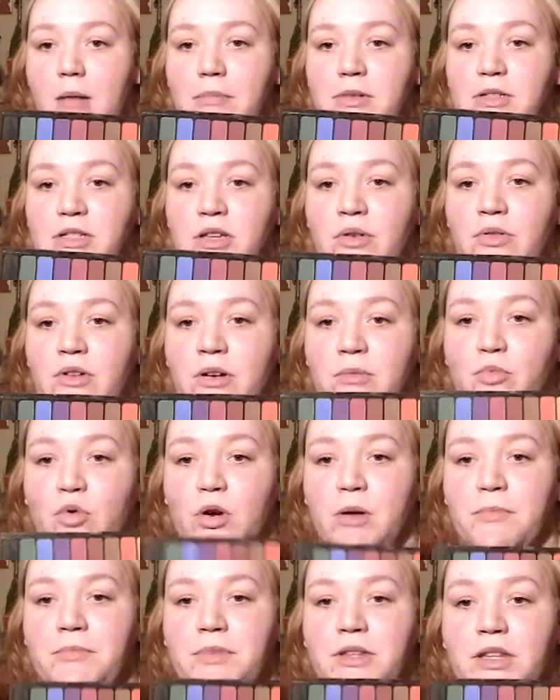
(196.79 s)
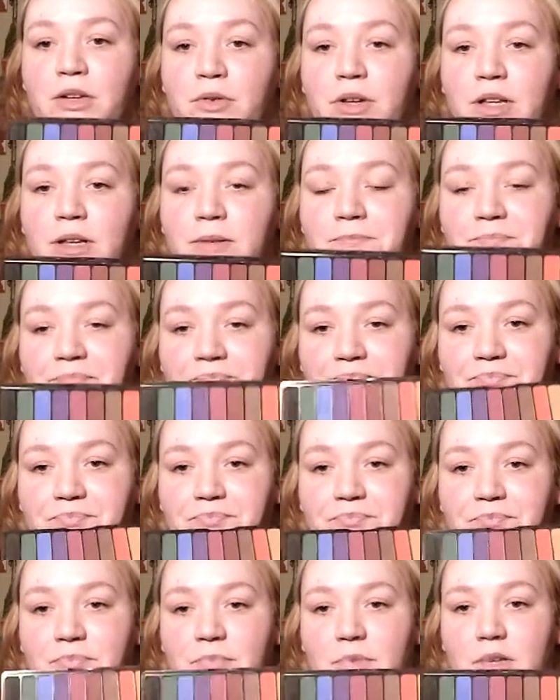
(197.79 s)
so they're more muted,
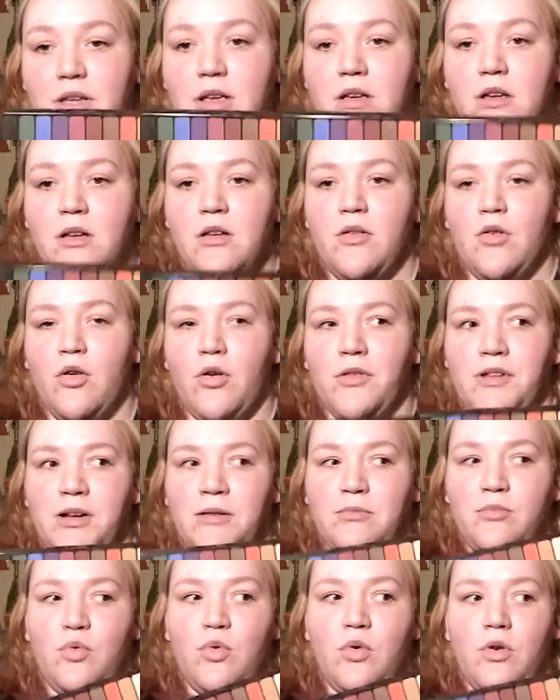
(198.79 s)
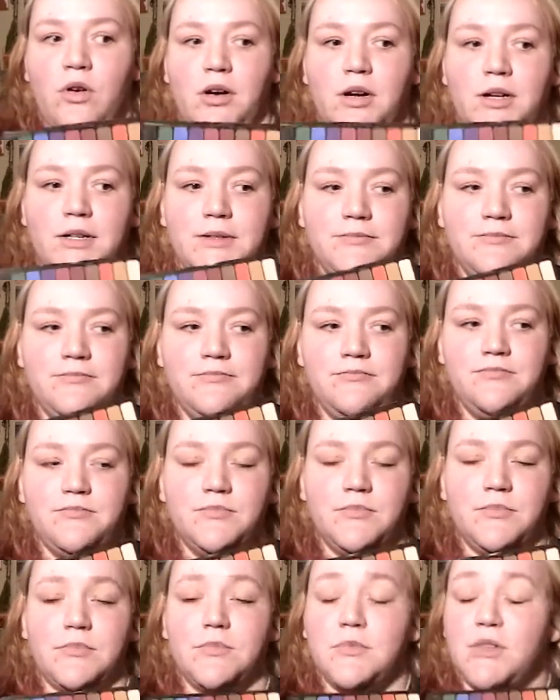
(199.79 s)
or they're more
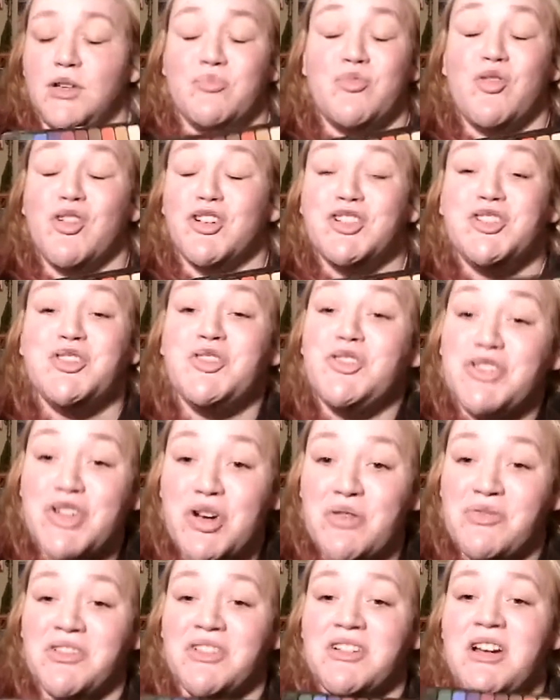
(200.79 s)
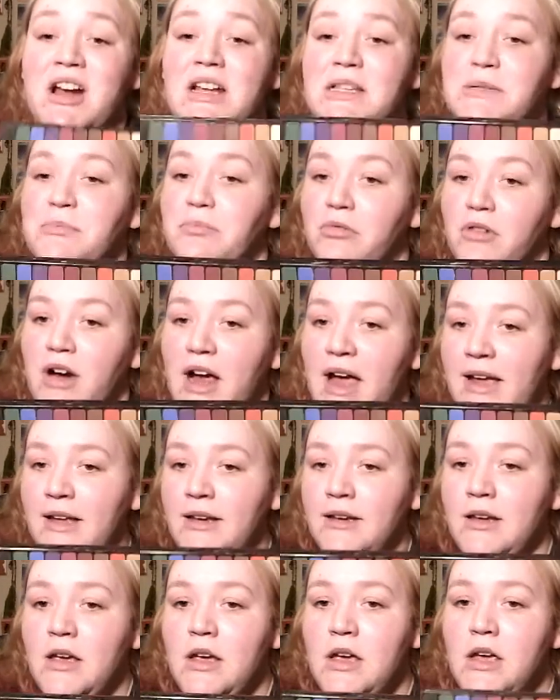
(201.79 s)
jewel tone. They're not as bright,
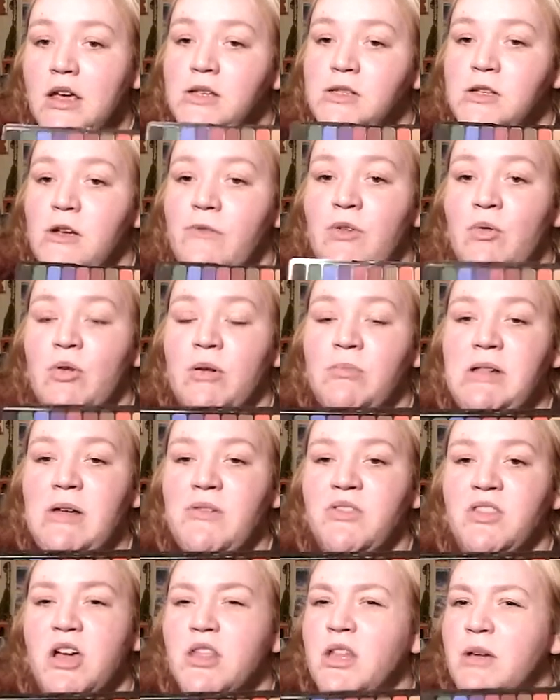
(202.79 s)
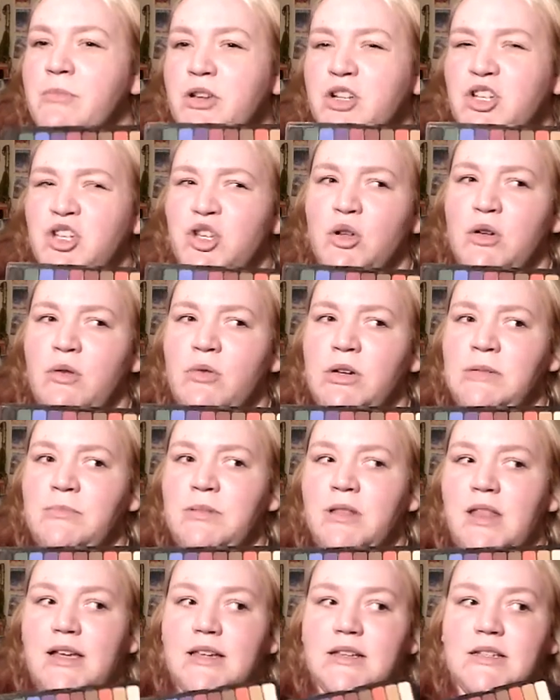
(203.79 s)
so if you want to play with color but you don't want to
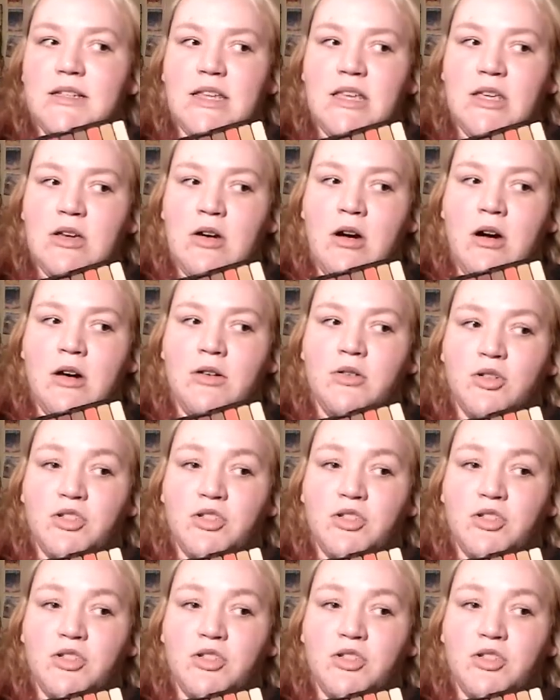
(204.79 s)
be like a neon